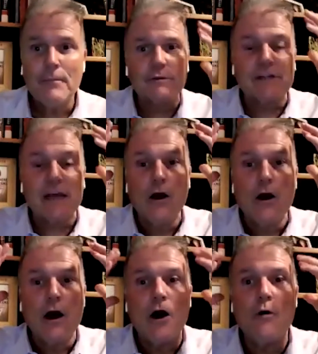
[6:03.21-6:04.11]
but it was
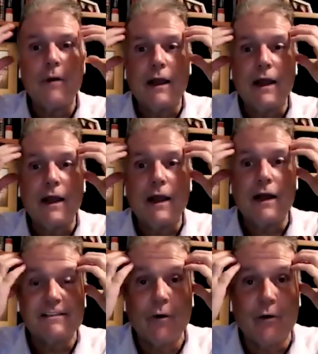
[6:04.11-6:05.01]
like, oh my God,
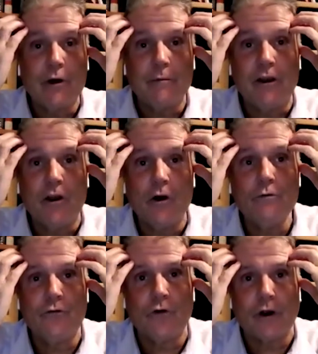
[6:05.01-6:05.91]
that's not what I want to be
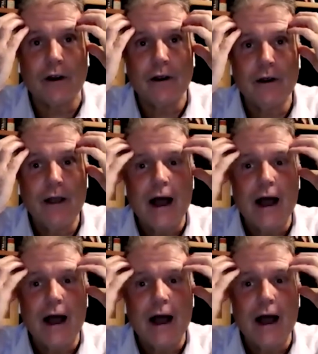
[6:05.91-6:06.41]
known for.